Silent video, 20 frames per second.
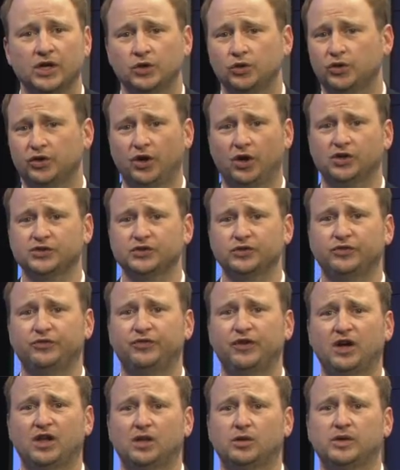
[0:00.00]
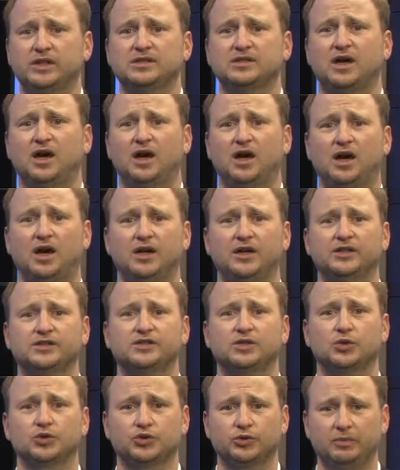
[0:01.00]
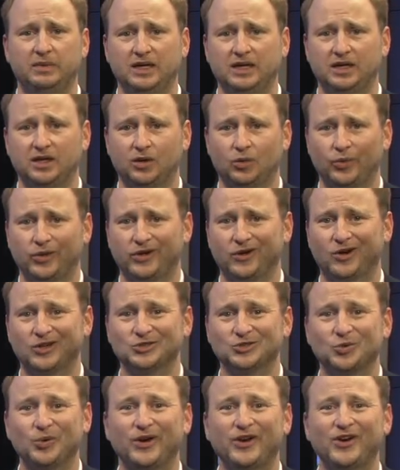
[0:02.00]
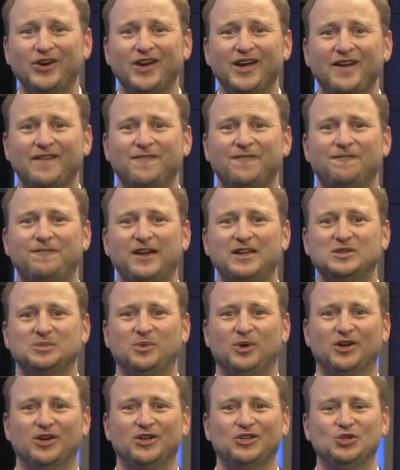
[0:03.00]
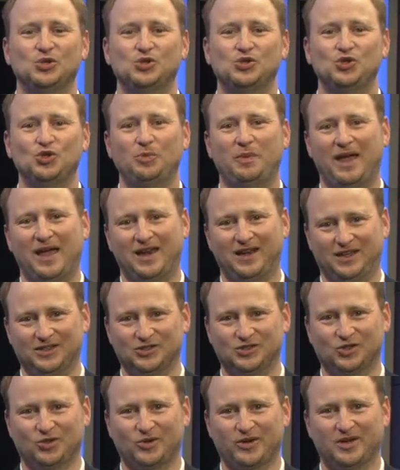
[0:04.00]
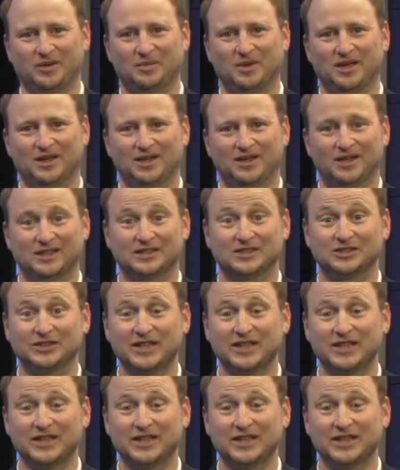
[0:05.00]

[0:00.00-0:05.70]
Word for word: You can also follow us on social media. We are on Twitter, Facebook, YouTube, and Instagram. Until